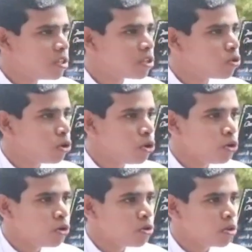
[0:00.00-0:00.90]
So could
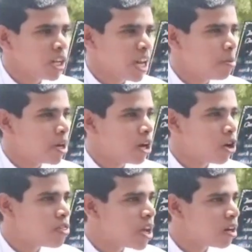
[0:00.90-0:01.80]
you elaborate
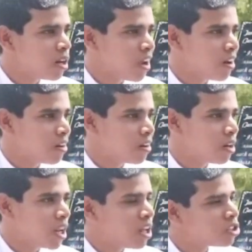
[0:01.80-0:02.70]
on that and
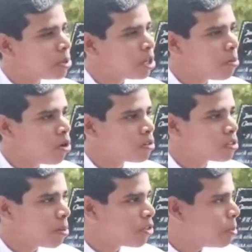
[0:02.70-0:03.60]
tell us a bit about
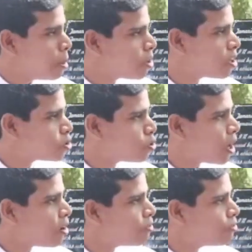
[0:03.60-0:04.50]
some of the memories you
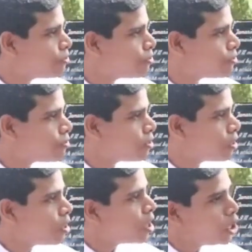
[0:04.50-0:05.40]
have
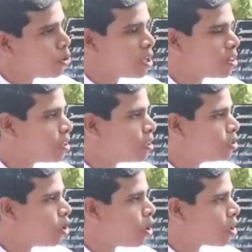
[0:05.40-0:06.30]
during
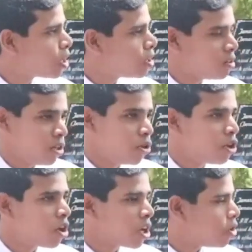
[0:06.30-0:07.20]
your
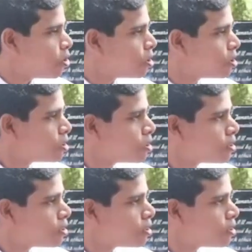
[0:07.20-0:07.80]
tenure?